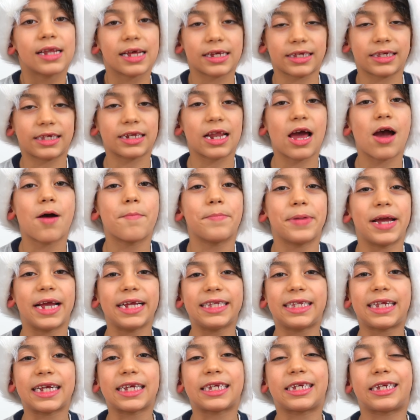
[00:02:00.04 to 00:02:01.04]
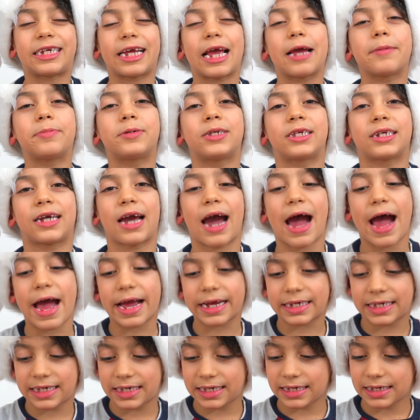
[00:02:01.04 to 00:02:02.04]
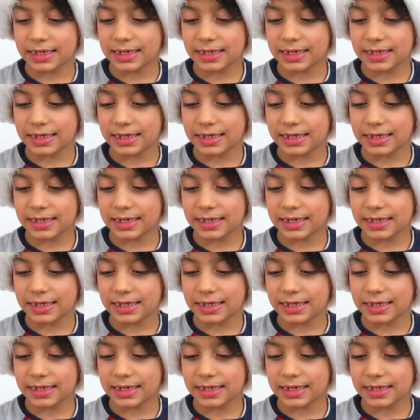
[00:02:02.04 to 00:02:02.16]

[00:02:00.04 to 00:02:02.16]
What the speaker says: Let's now make the shapes, guys!